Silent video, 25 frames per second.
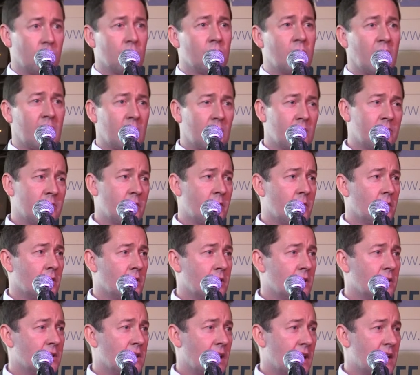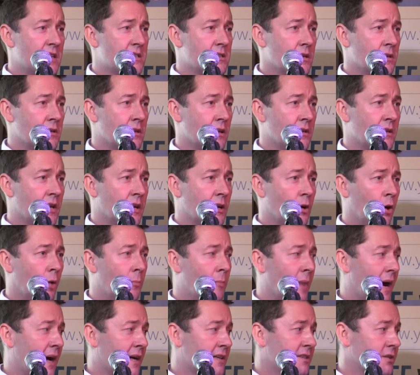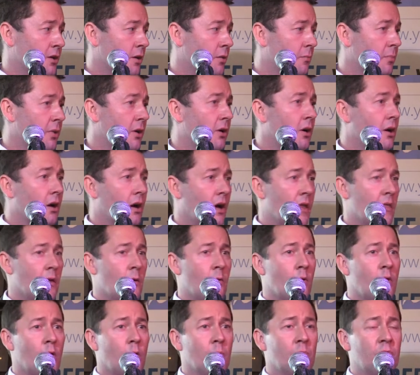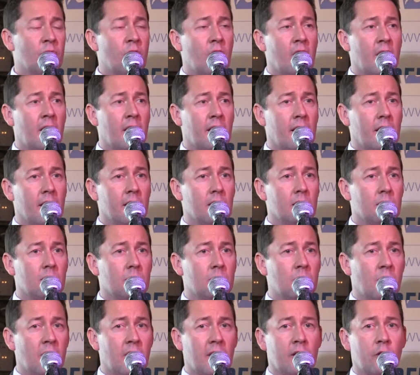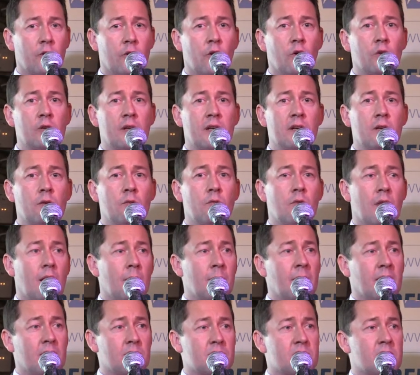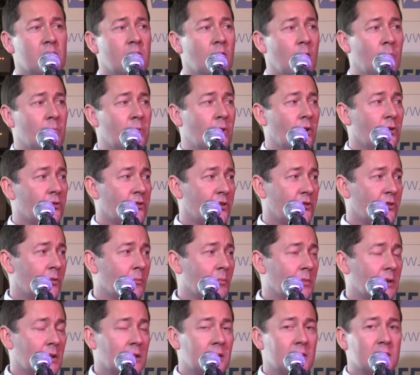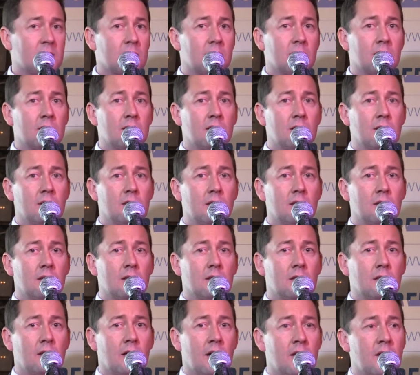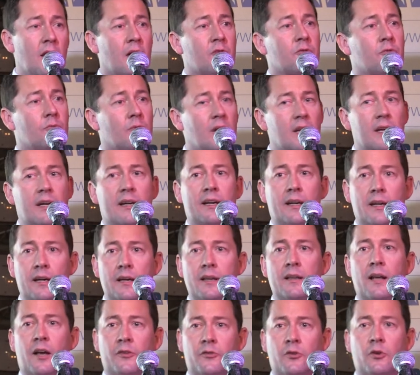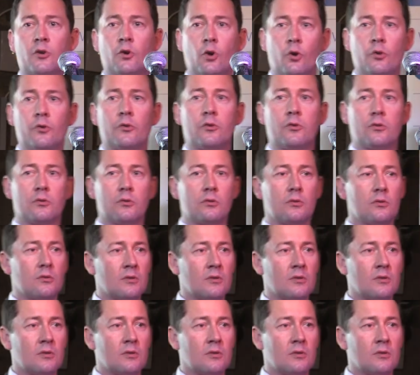recovered the data that they got backed up, and they were up and running again. But they could only do that because they got the process in place. And that's really key. That's a good